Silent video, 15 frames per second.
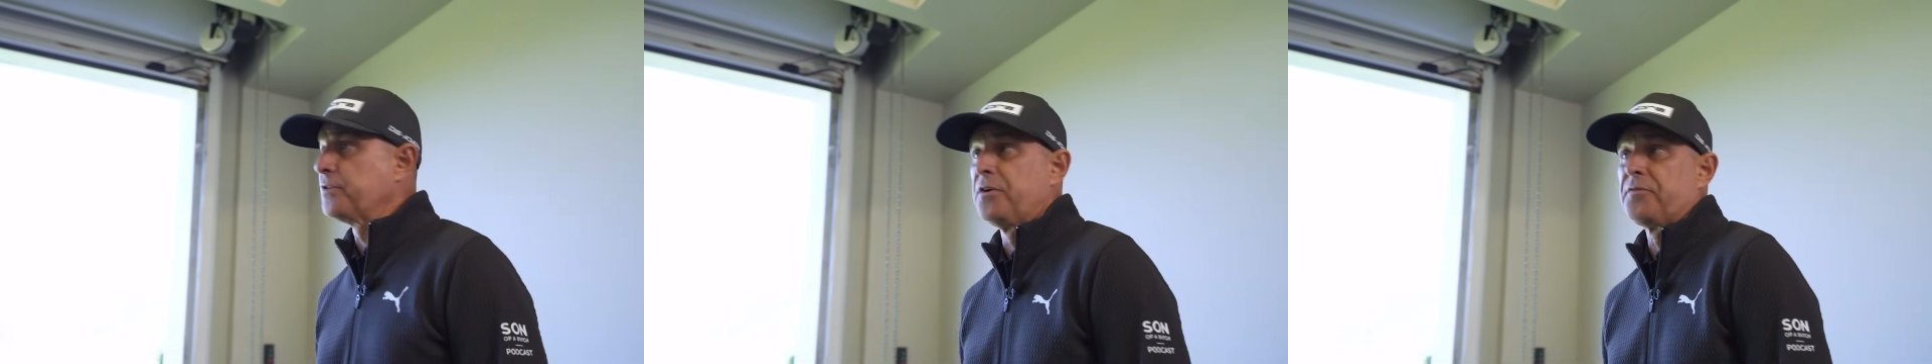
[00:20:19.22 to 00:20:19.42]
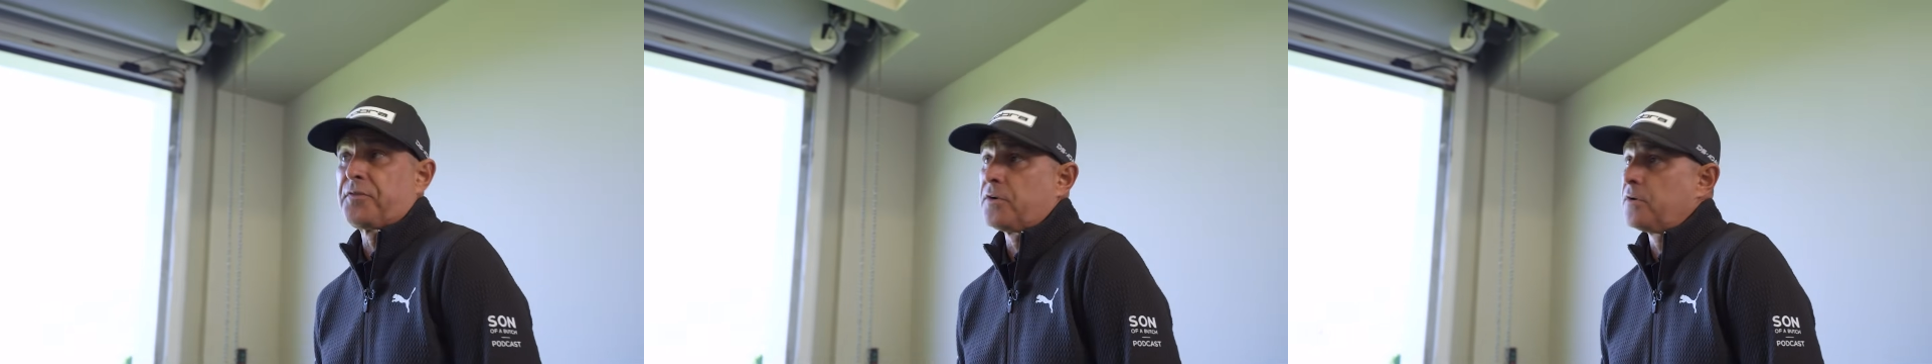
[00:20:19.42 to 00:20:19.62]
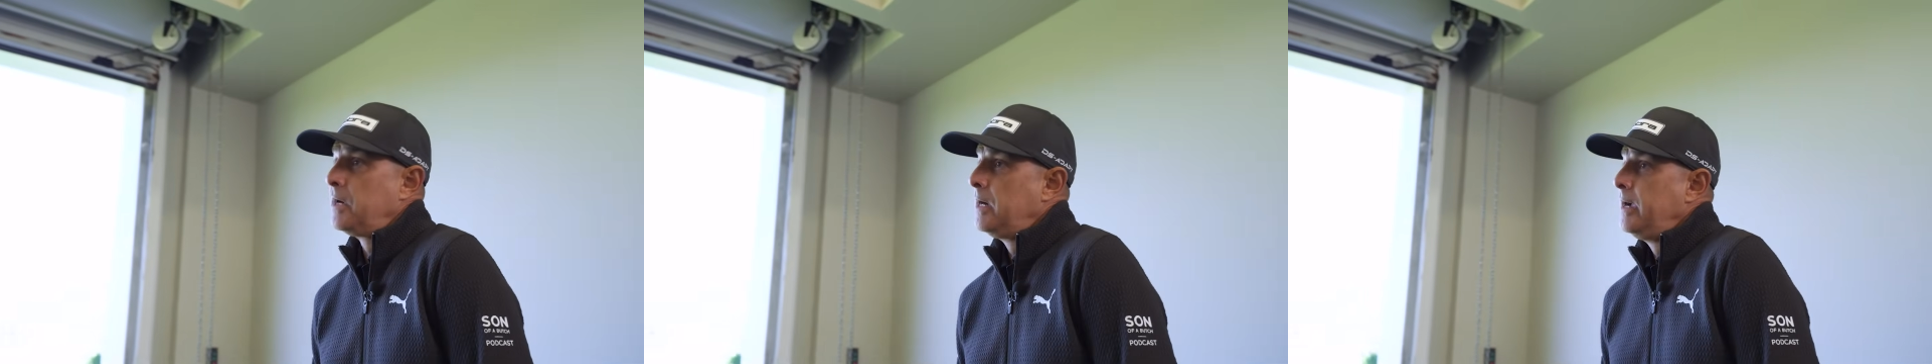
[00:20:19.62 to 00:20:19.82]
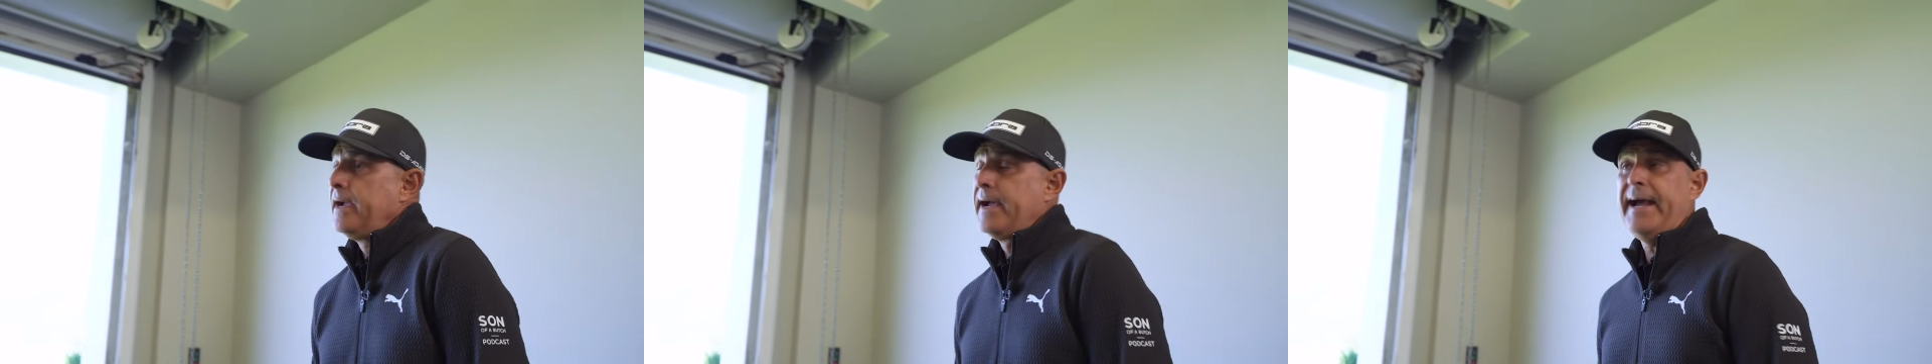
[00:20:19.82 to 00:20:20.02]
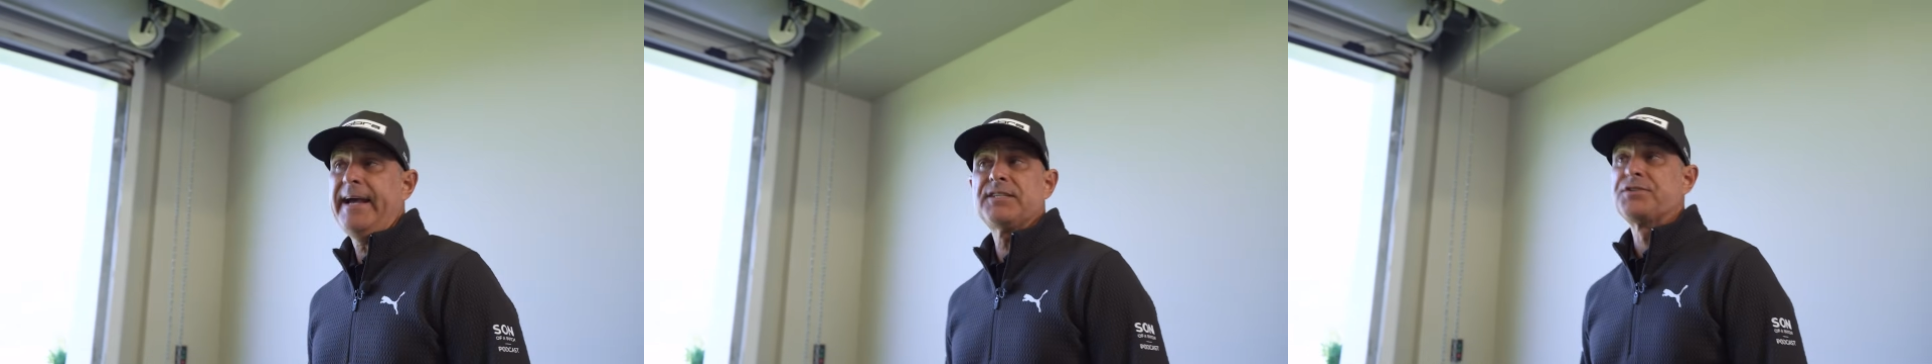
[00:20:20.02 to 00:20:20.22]
golfer
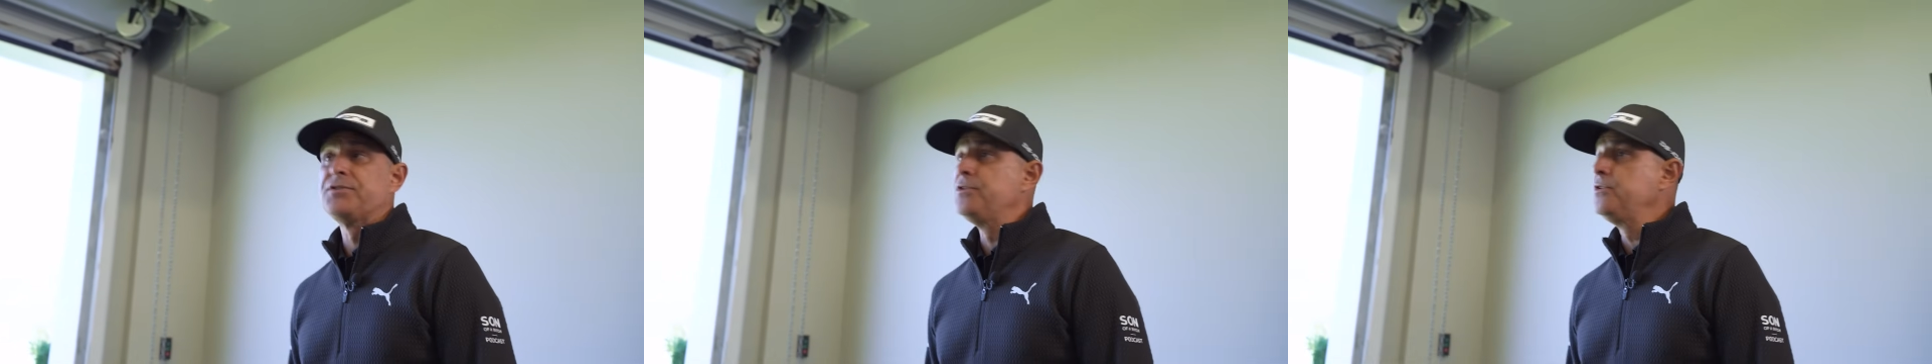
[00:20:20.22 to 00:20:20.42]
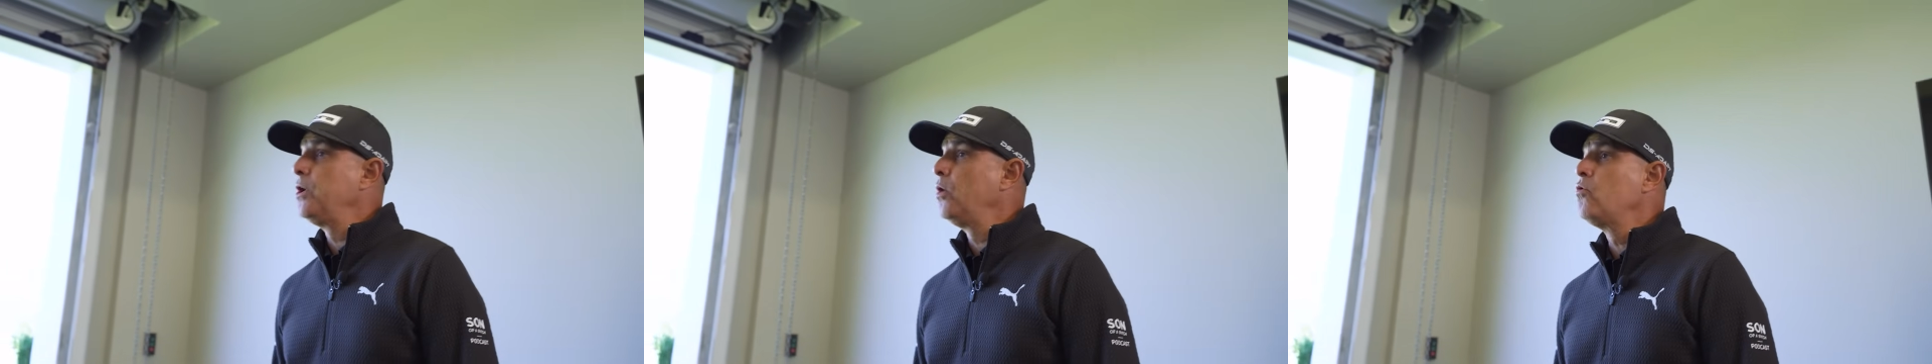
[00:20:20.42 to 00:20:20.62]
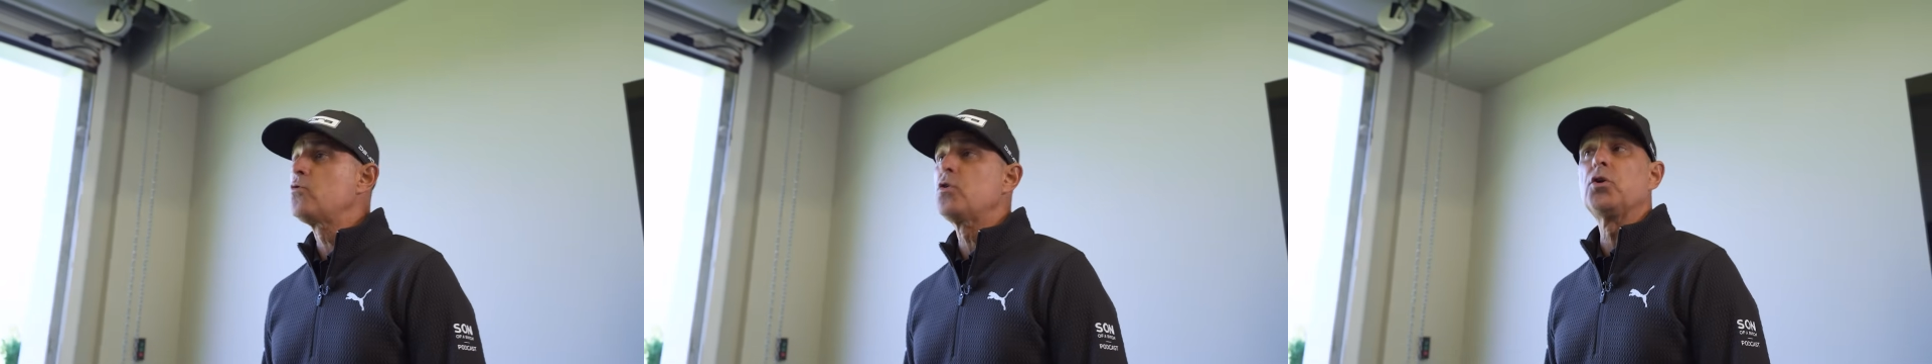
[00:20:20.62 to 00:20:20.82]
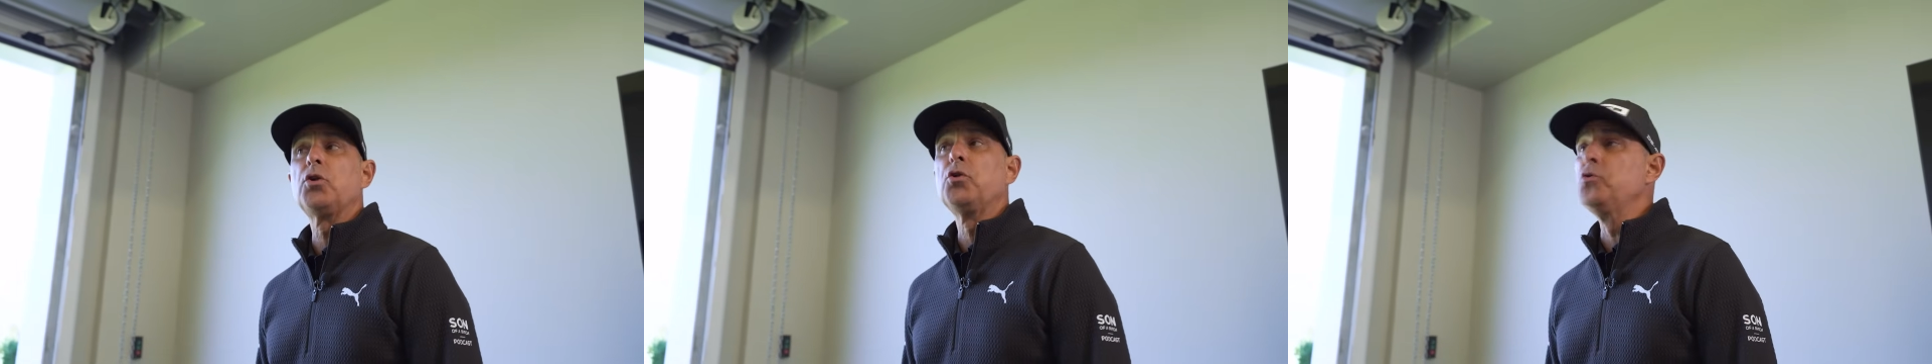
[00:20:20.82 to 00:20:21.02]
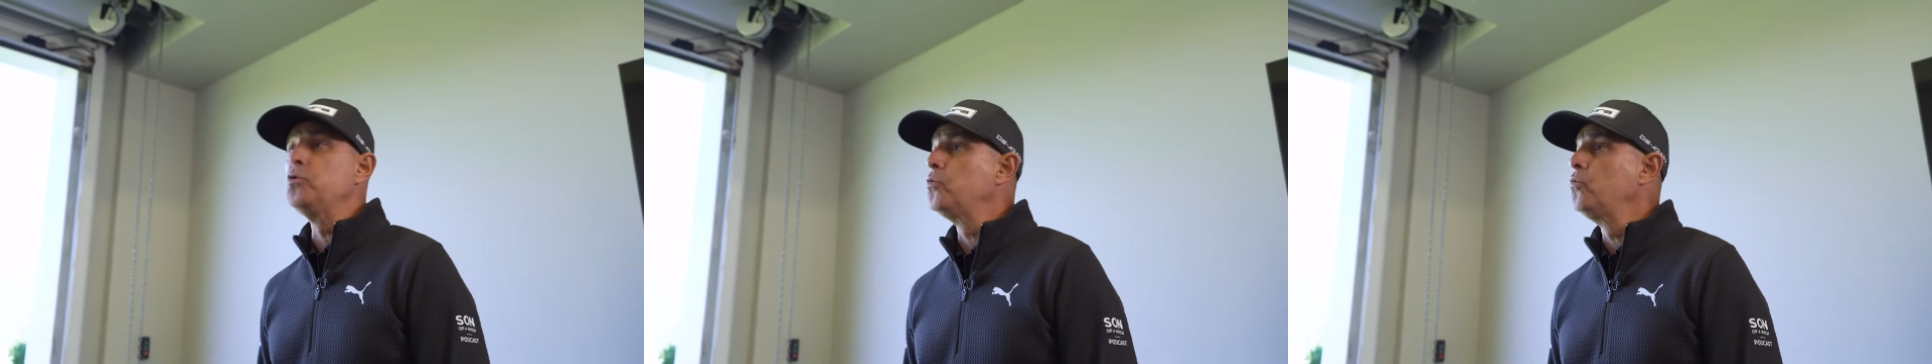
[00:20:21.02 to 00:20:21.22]
has no
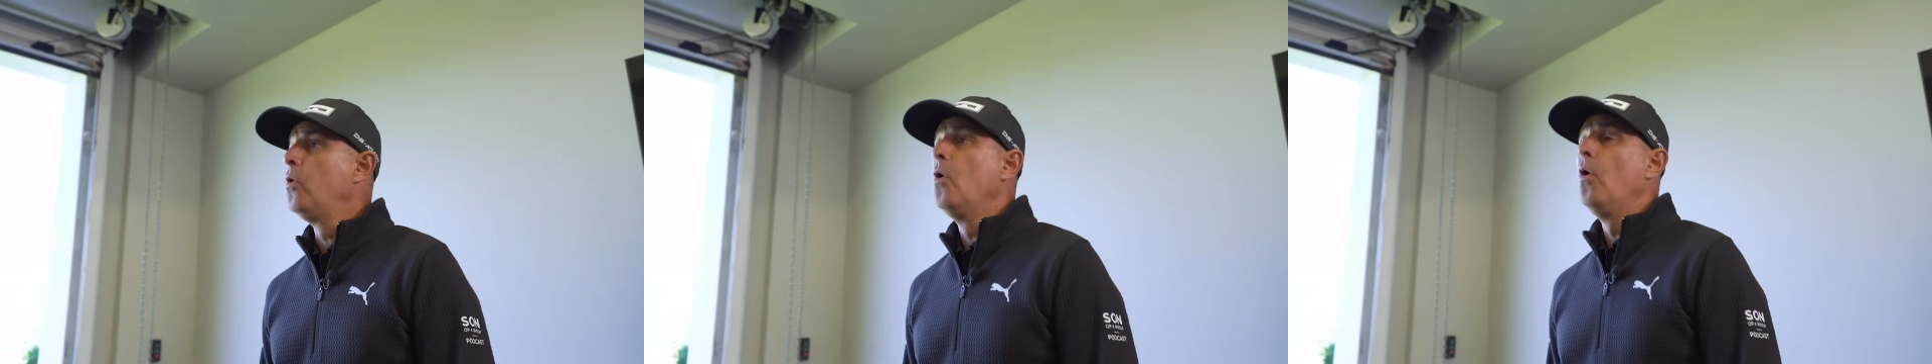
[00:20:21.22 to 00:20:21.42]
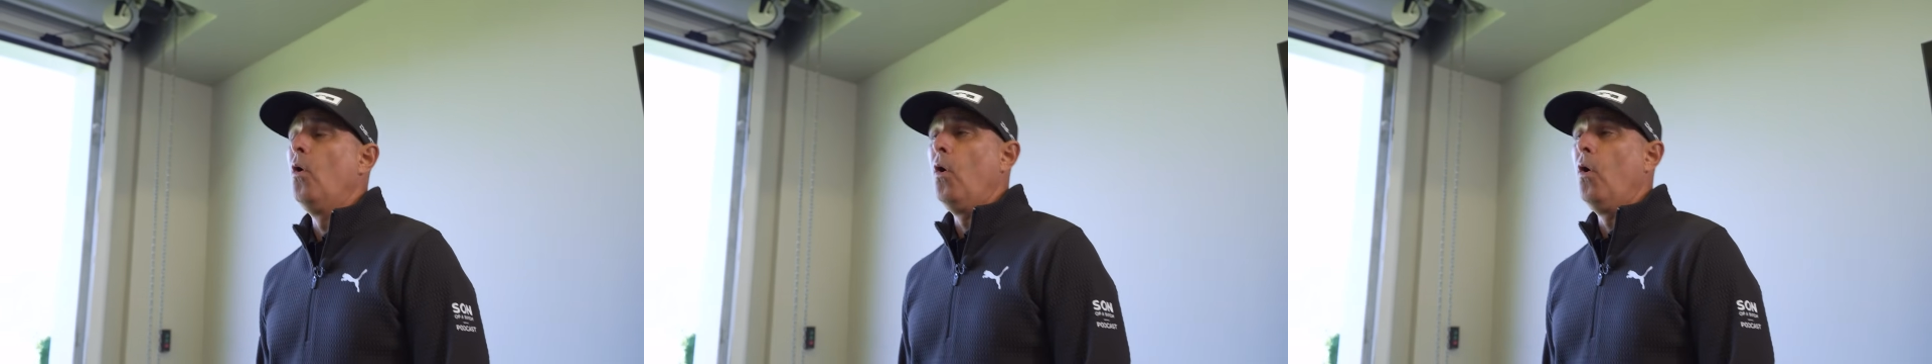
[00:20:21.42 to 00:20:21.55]
clue